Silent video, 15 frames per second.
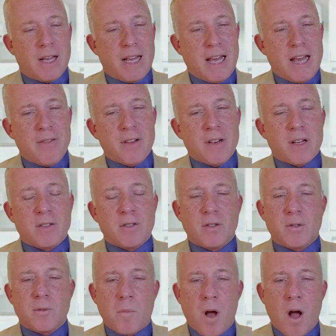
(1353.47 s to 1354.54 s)
Even a
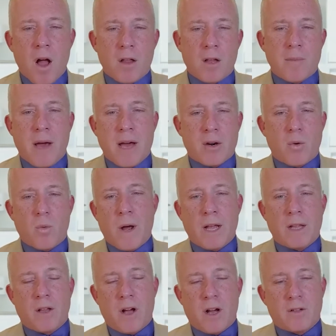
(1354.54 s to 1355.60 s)
small amount of
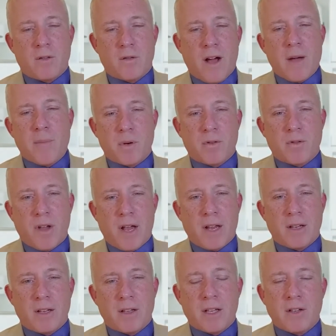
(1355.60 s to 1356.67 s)
weight loss, five
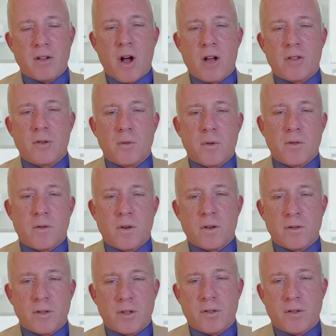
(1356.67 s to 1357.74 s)
percent, can cause a
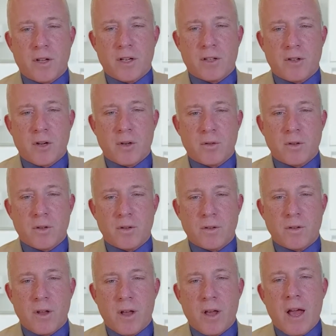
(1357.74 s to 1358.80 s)
reversal of
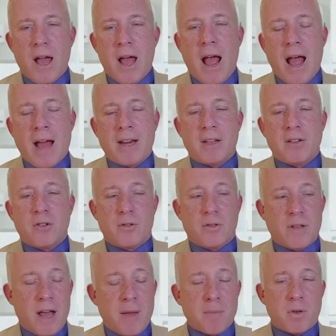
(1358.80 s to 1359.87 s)
steatosis, and a
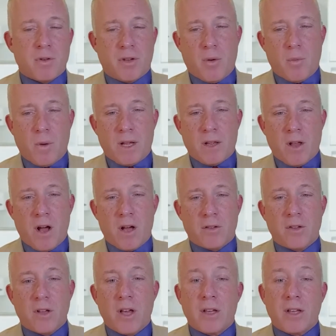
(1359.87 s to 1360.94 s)
ten percent weight loss
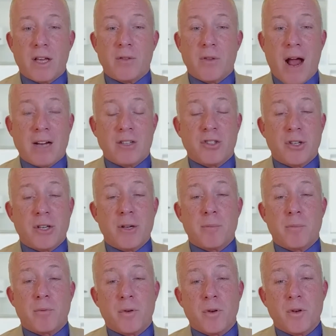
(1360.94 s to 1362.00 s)
can actually
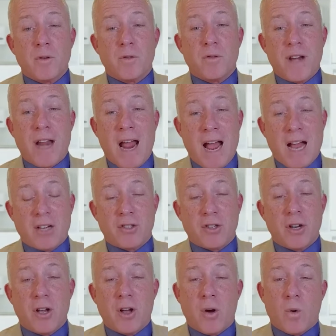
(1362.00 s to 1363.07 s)
improve NASH
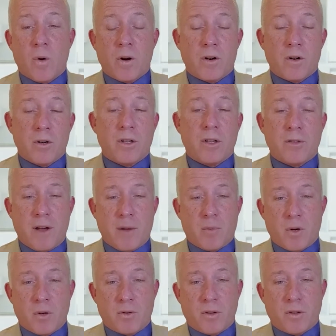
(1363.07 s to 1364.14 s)
or early
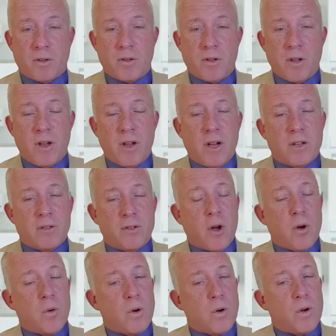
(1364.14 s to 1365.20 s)
fibrosis.
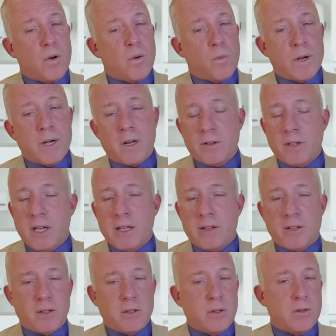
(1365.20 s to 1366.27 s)
So we don't need
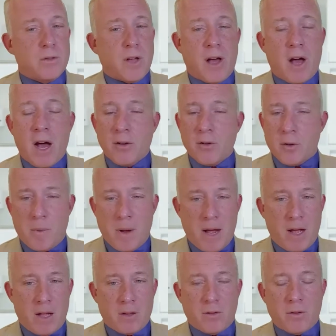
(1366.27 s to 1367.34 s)
to lose one hundred
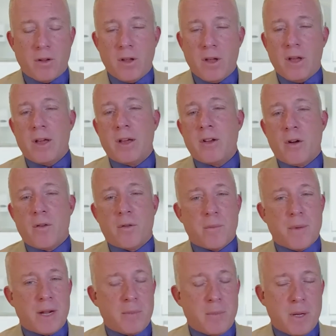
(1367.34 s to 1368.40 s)
pounds. You know, for
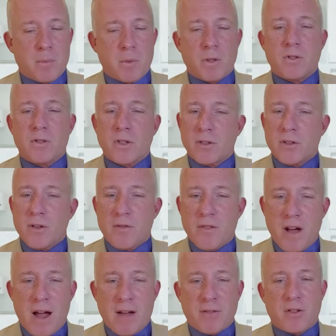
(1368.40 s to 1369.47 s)
many people, it's just a
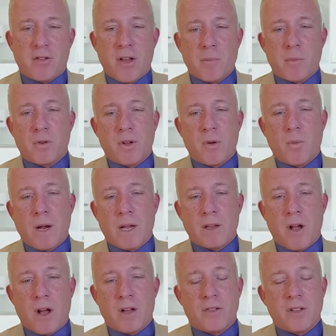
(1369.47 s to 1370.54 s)
five to ten percent weight
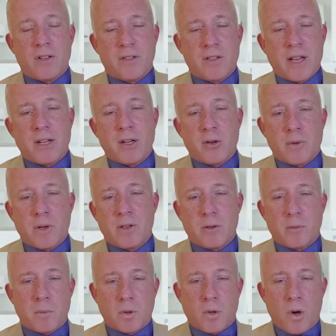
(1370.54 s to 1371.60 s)
loss, and setting a
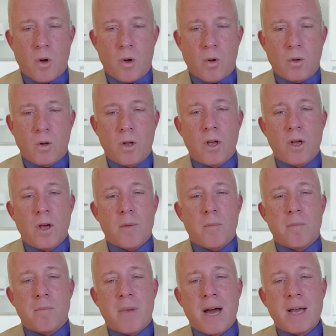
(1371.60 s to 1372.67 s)
reasonable goal
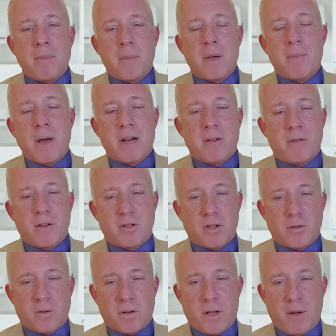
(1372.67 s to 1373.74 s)
might be beneficial
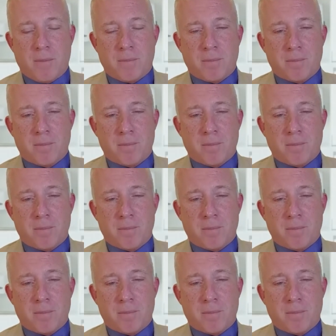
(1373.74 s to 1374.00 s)
for them.